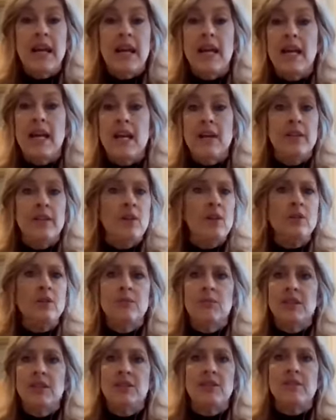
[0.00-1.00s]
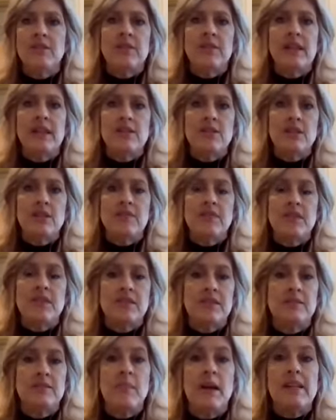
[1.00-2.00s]
And the only reason for that
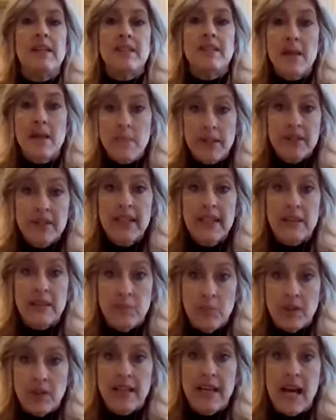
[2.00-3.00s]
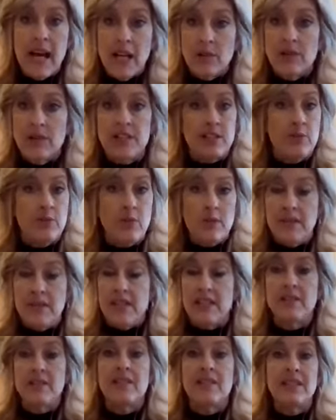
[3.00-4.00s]
difference is men typically eat more calories than women.
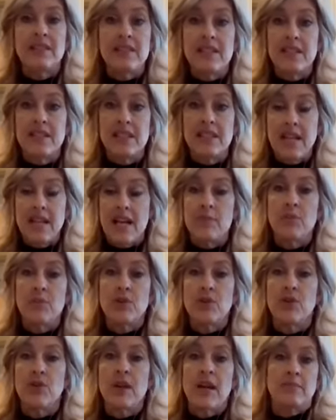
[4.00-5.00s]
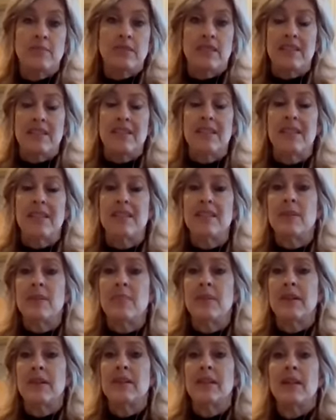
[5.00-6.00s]
It's not that they need 10 more grams. It's that
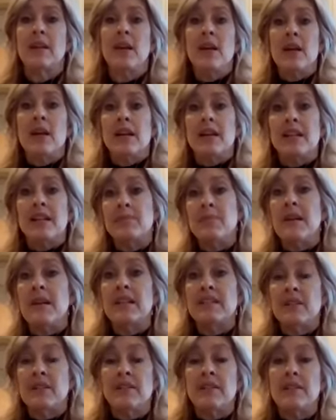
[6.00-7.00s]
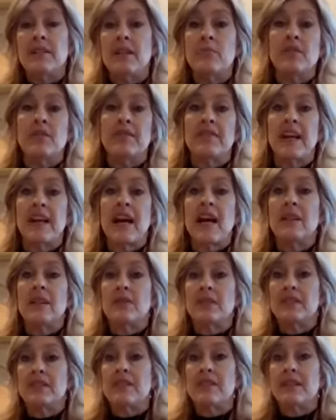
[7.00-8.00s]
it's based on the number of
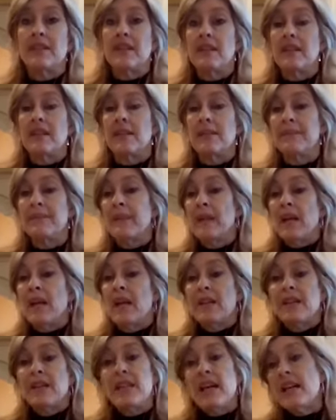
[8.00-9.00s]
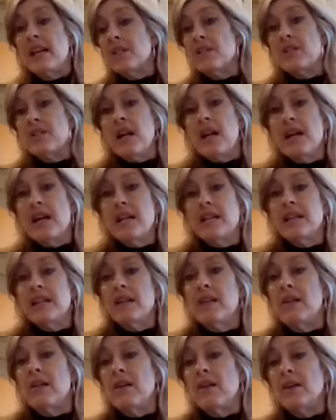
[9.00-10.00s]
calories that they eat. The DASH diet
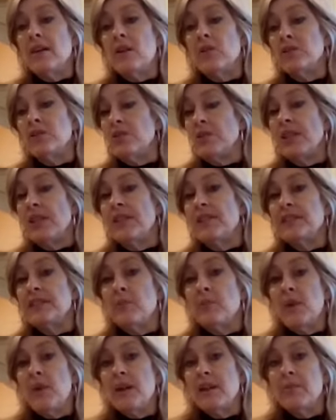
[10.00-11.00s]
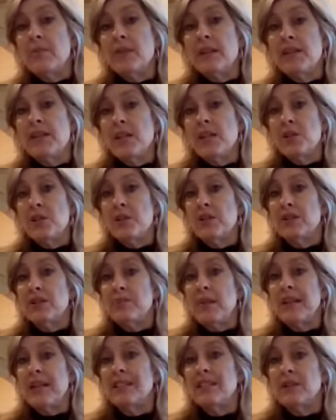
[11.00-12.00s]
also gives some recommendations
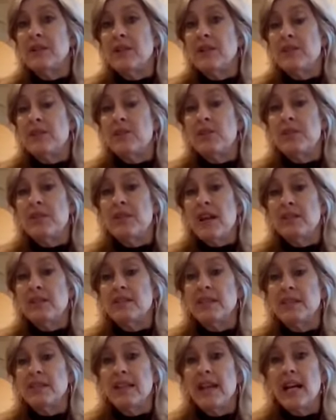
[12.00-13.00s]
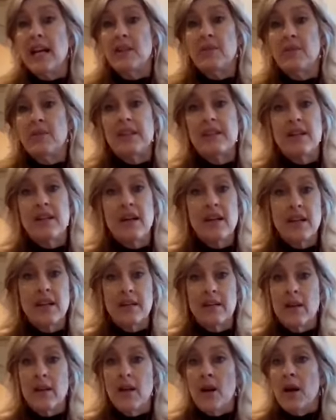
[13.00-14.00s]
based on a 2,000 calorie
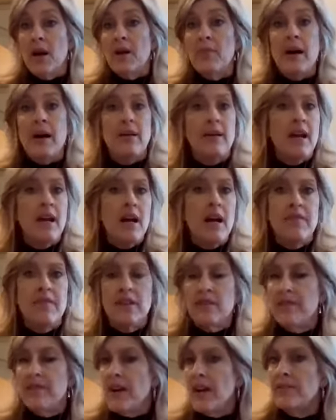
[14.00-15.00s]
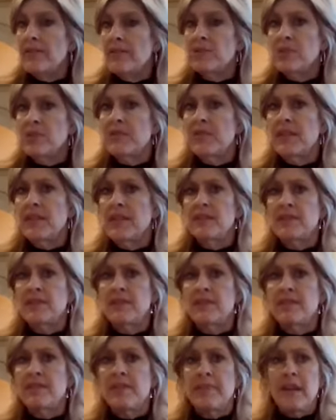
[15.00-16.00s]
diet about having 5 servings
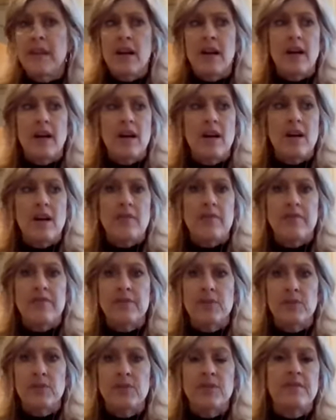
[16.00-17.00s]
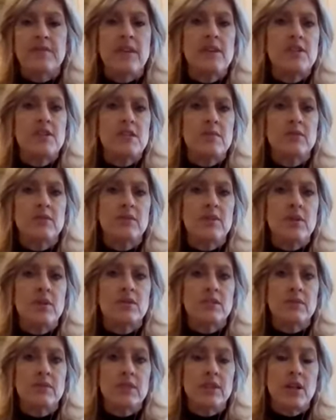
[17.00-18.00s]
of fruits and vegetables. It
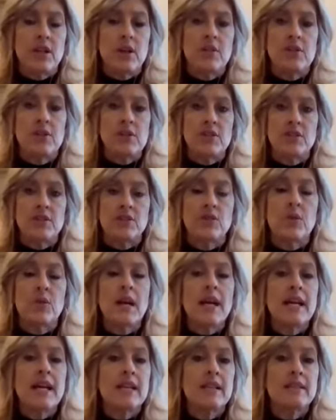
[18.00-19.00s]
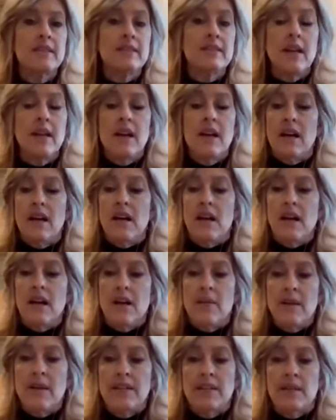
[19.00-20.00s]
also encourages grains
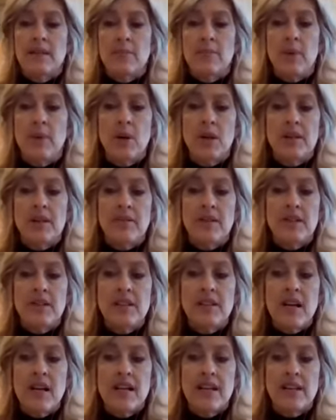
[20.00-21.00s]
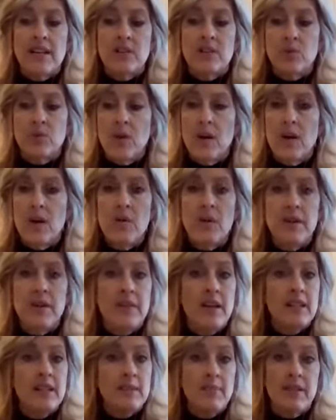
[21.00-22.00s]
as a part of our diet as well.
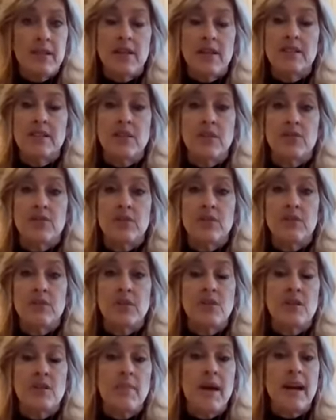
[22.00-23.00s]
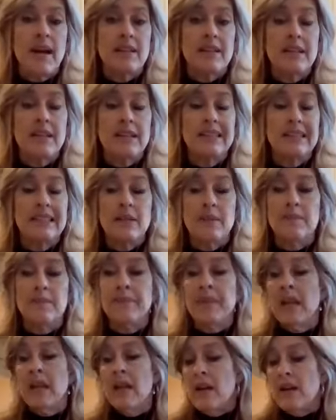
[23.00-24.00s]
And that's because those are rich in magnesium.